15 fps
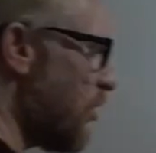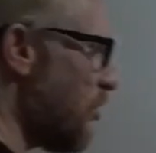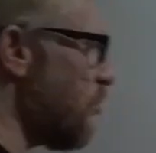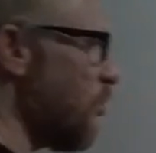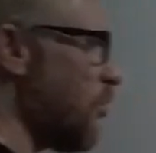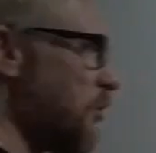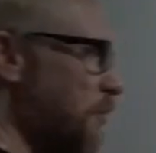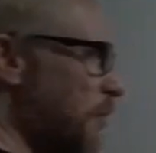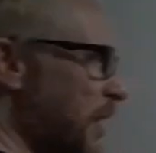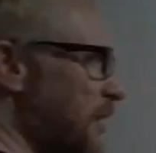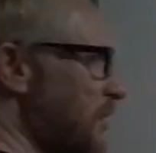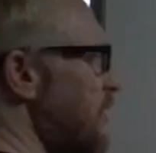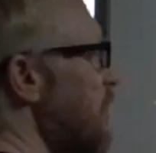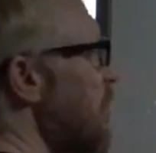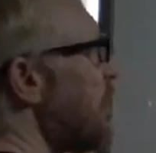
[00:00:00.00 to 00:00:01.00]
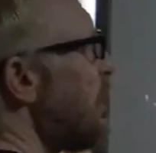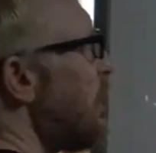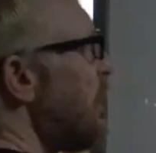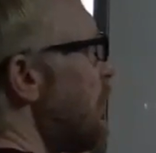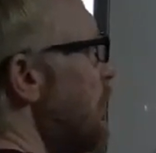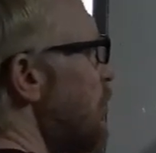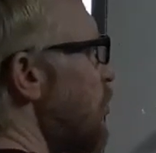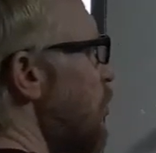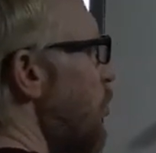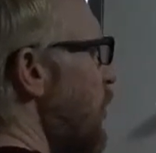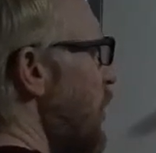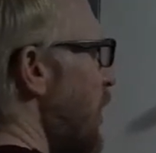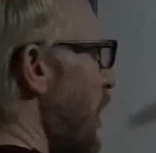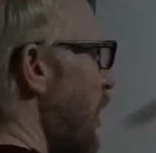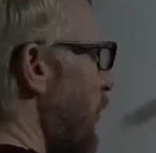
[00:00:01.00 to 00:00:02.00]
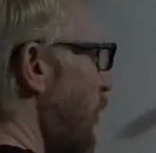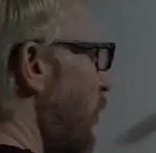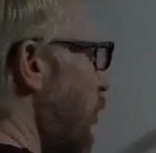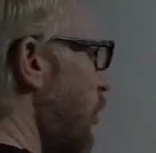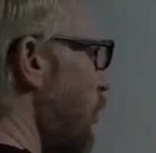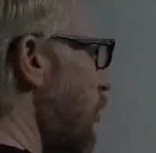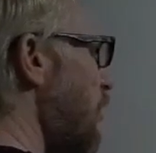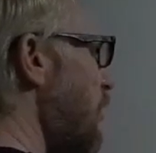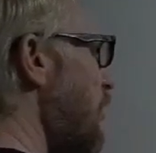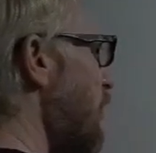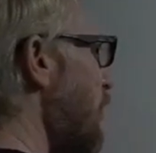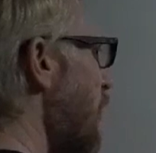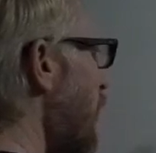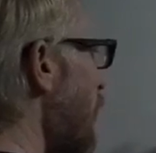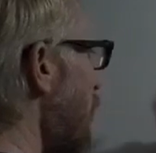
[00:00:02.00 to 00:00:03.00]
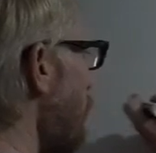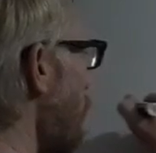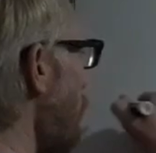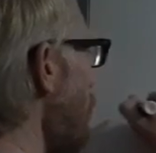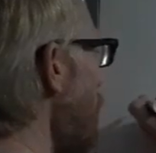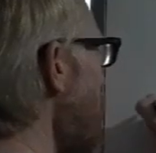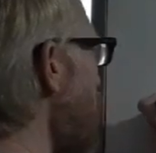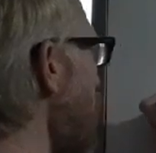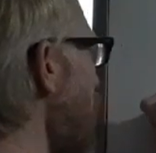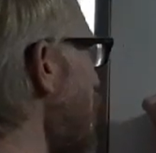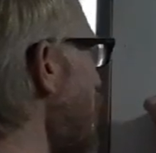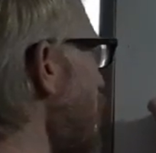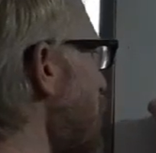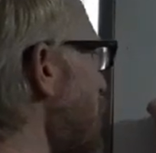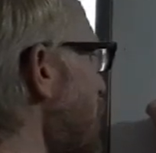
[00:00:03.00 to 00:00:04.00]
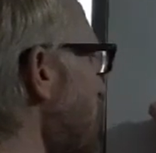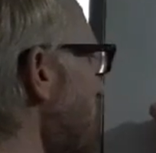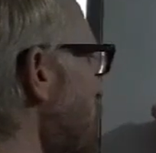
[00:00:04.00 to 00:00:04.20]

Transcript: there's more space. So we have our coordinate plane,